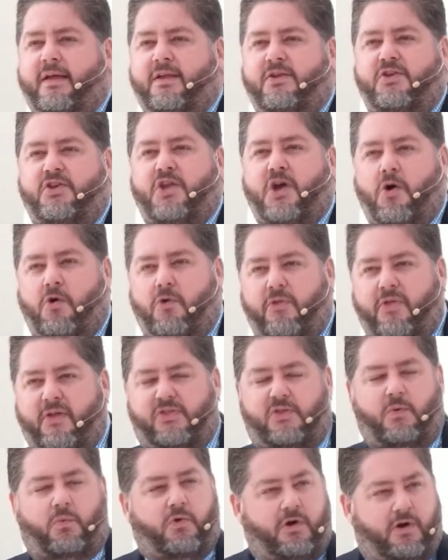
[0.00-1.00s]
Know that
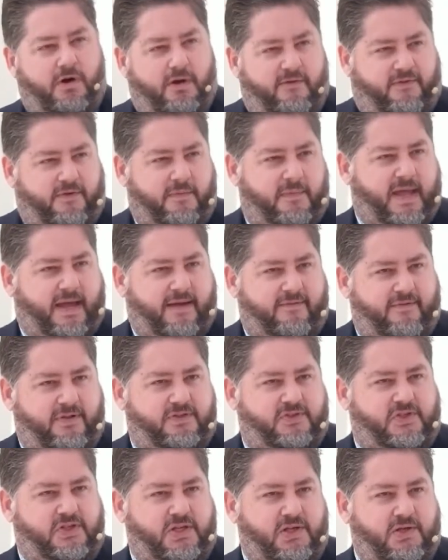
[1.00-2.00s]
the word from heaven
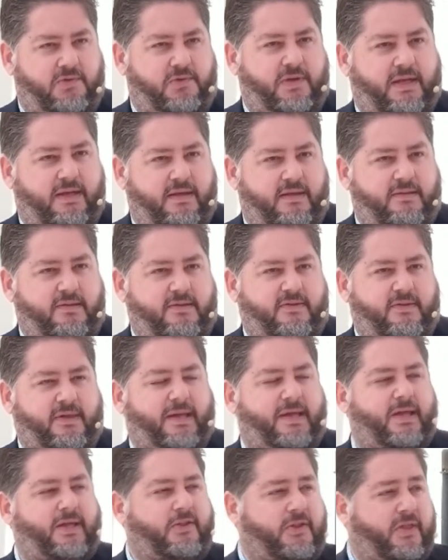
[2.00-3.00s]
to you is
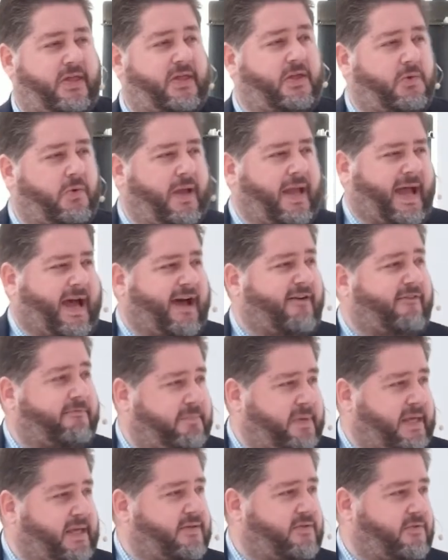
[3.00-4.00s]
that you have
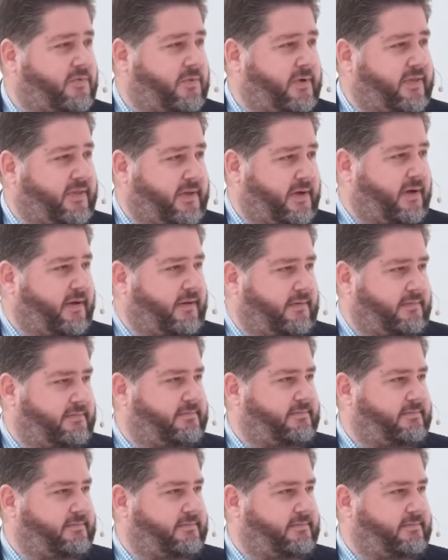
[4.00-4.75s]
peace with God.